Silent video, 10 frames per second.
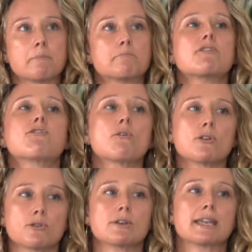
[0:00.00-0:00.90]
before
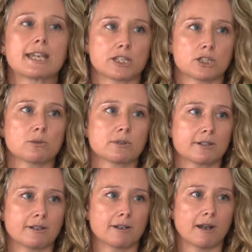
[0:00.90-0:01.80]
you can get to
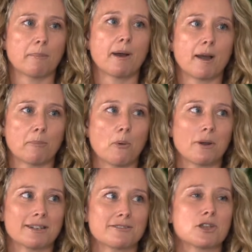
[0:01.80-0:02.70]
a
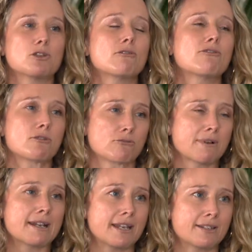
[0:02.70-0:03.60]
point that you feel
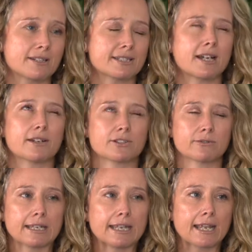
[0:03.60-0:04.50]
ready to start
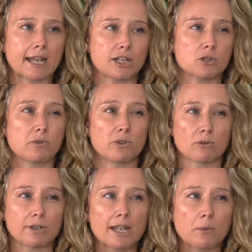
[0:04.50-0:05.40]
to engage with
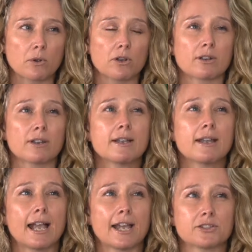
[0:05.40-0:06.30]
your network
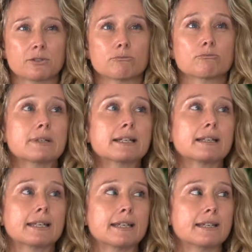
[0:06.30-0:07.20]
and to
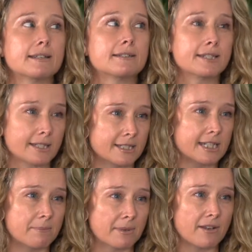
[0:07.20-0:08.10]
really dig
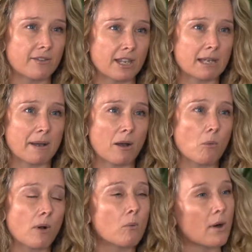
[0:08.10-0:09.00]
deep and think
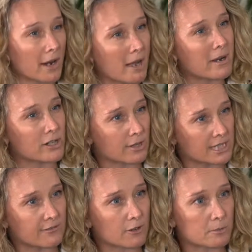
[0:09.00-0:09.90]
about, well, what are my
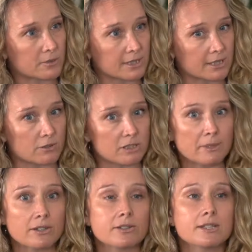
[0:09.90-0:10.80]
transferable skills?
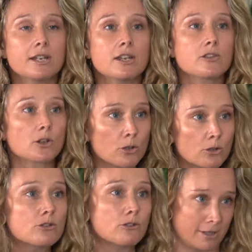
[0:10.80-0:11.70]
Because the
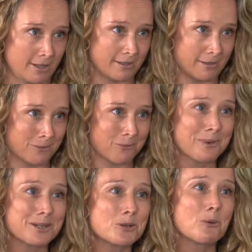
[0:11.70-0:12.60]
good news is
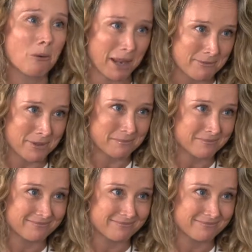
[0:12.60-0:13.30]
we do all have them.